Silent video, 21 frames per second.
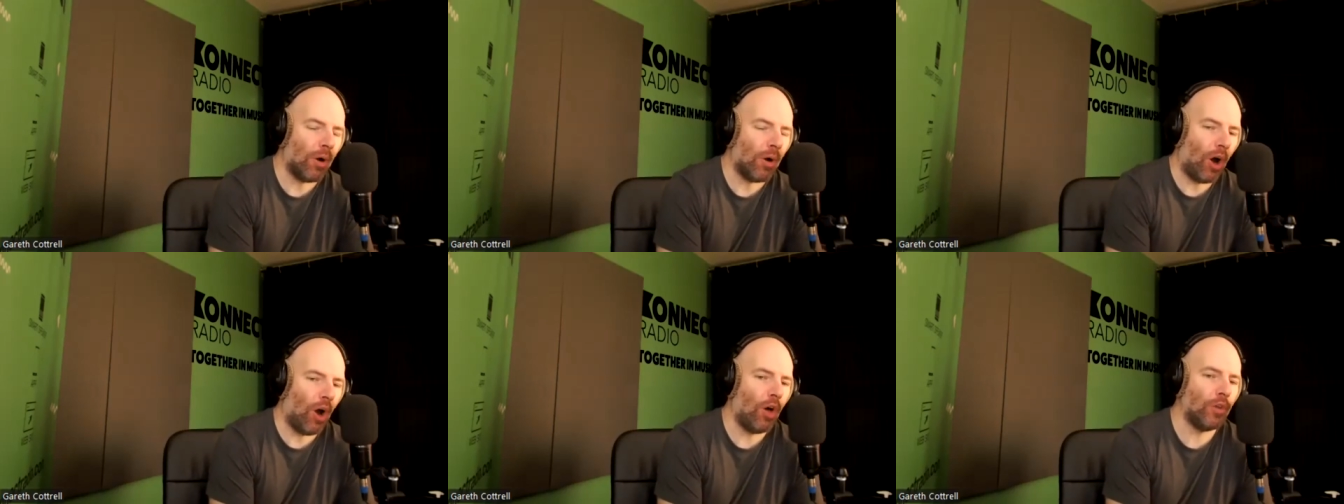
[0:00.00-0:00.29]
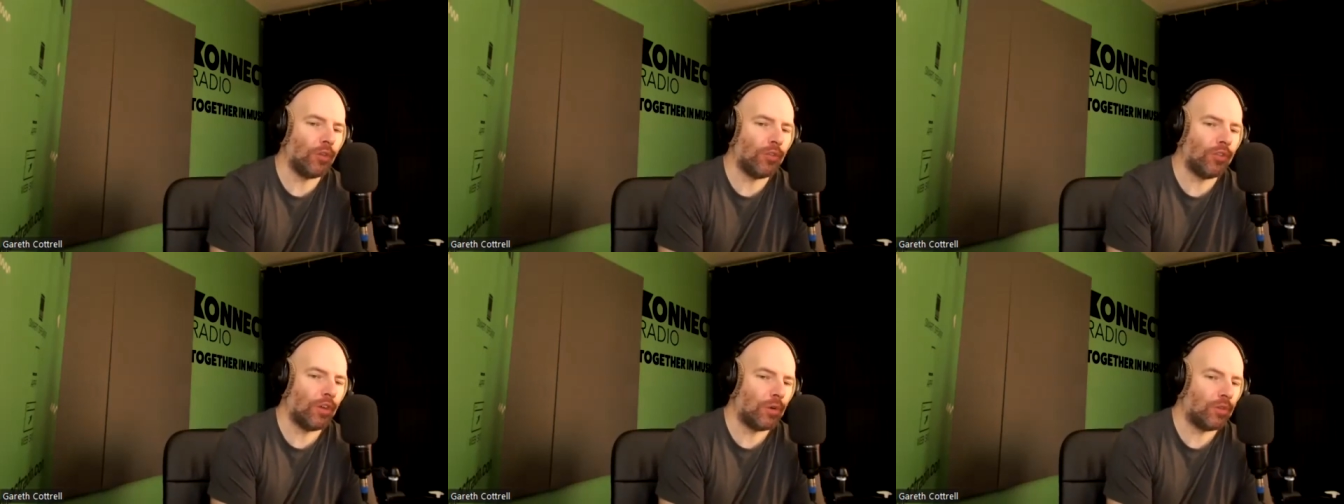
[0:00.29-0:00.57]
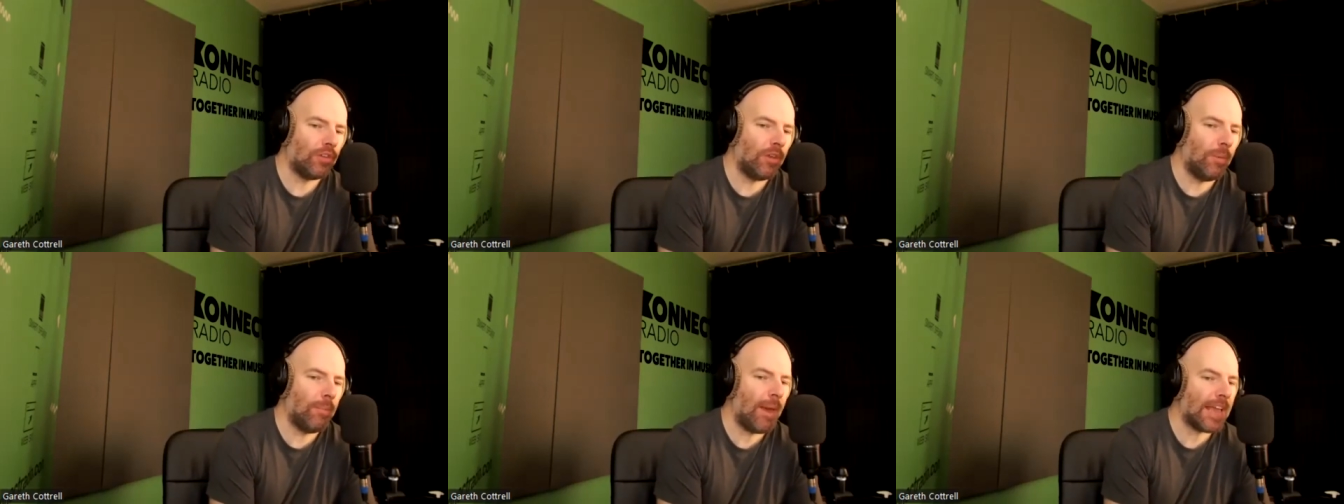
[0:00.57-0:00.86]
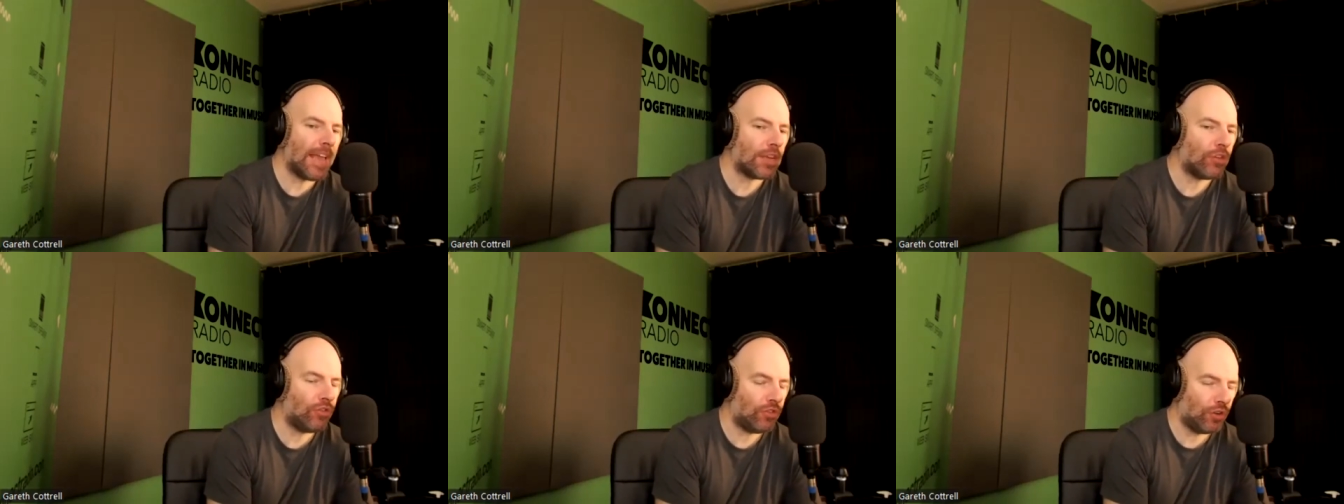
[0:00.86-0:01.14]
but also to
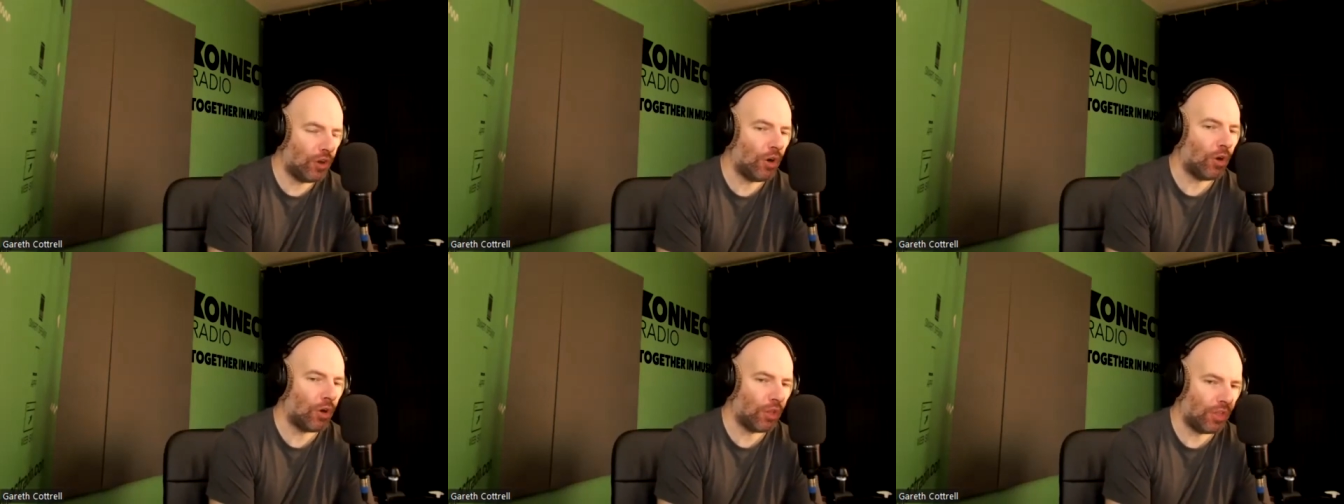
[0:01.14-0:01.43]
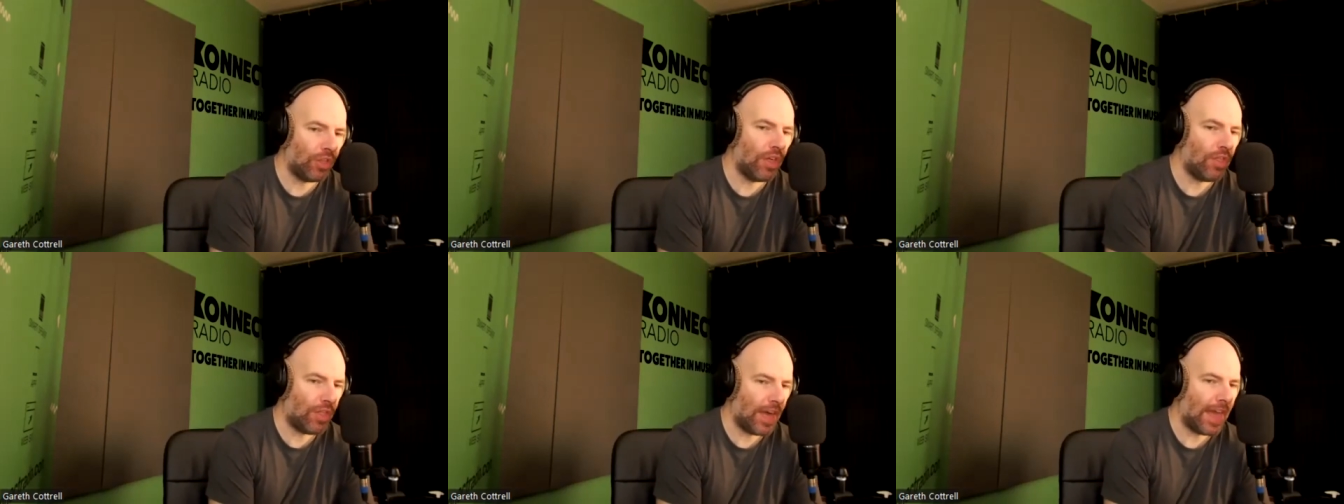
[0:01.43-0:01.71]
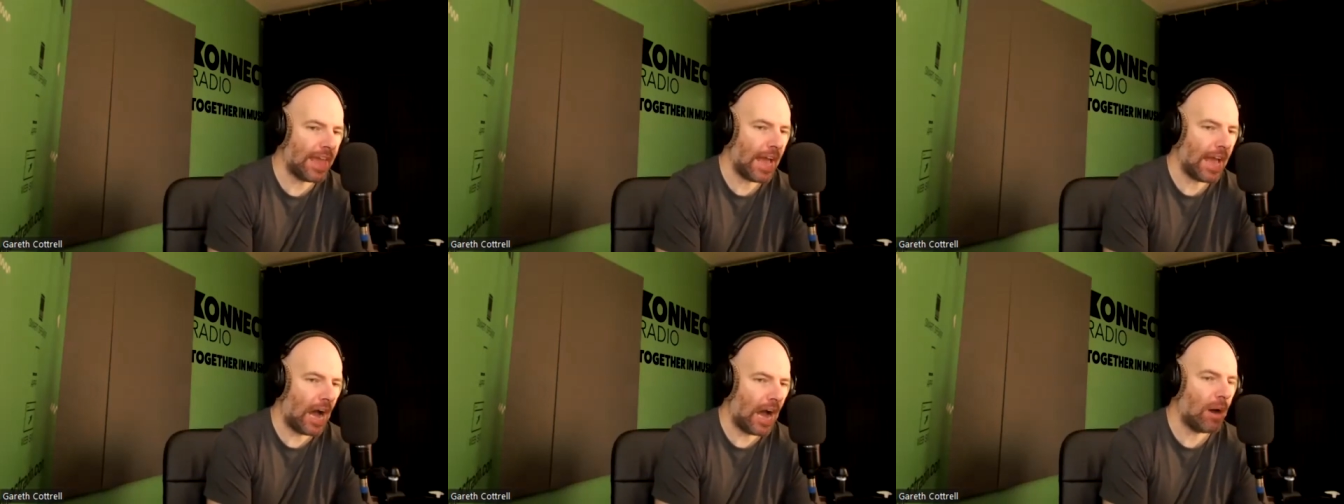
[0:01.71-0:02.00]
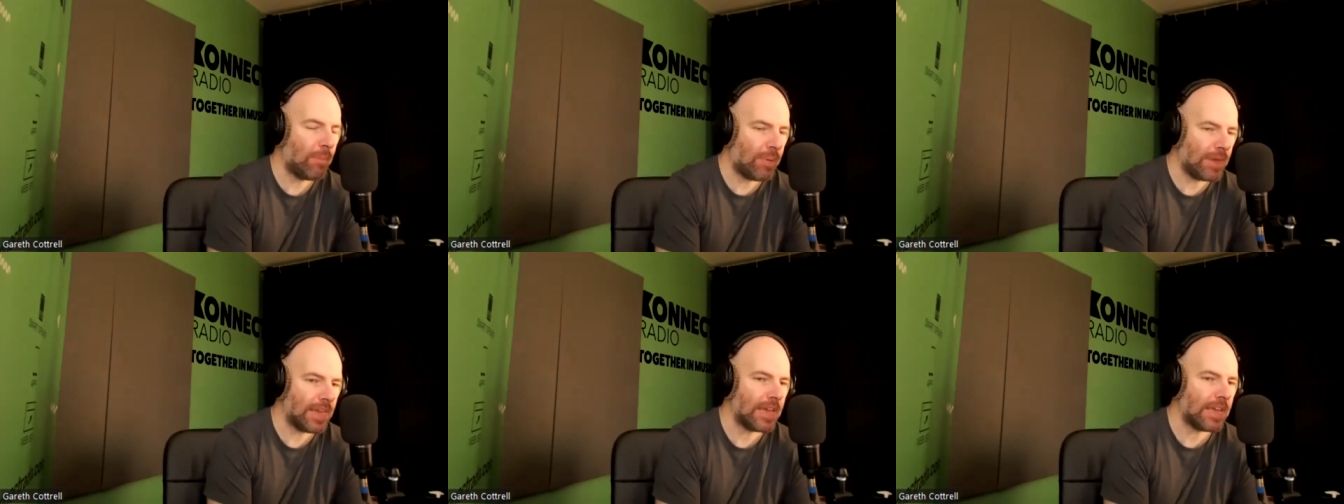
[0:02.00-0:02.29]
make sure that they
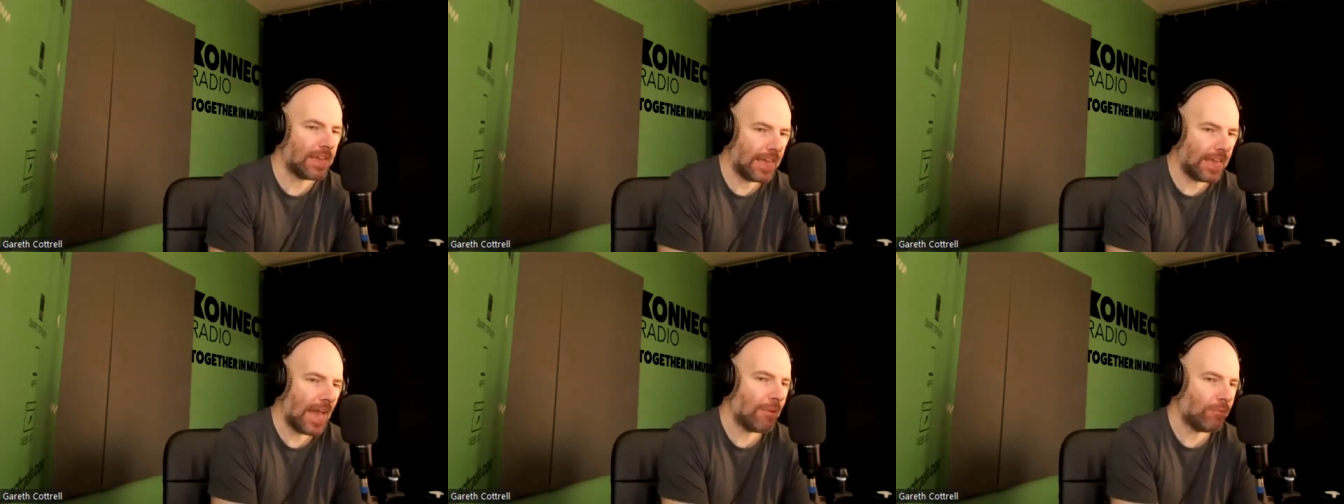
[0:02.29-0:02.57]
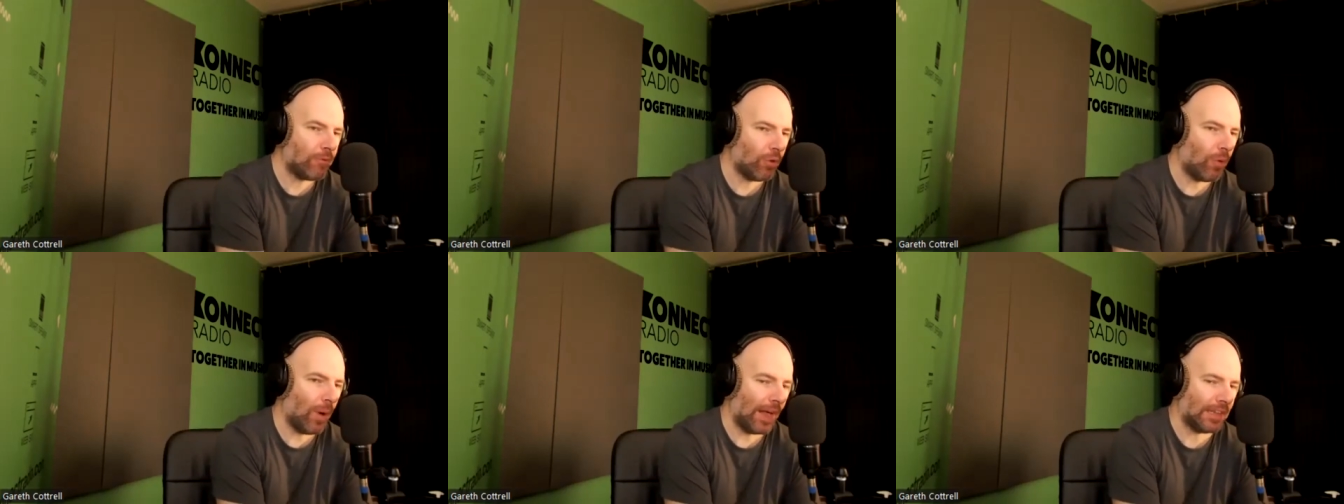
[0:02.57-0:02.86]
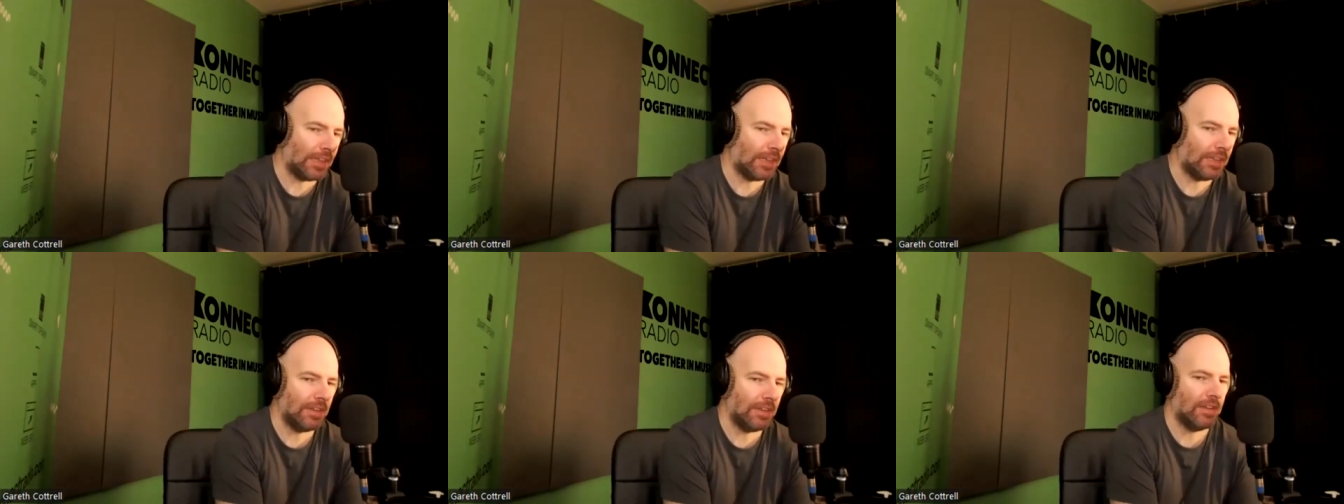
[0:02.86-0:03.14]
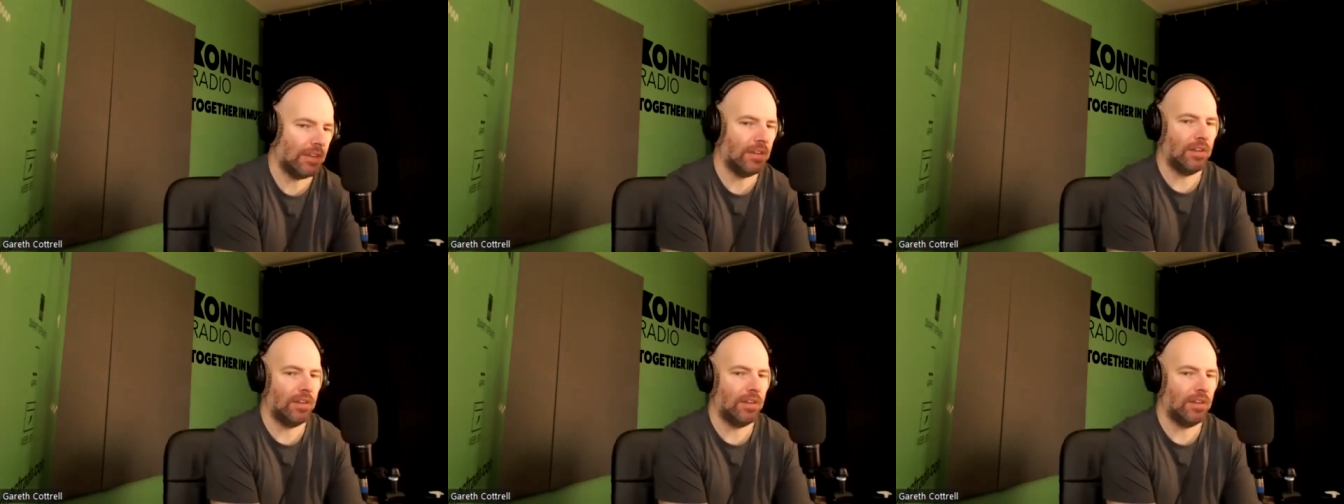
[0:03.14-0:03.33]
are being kept well.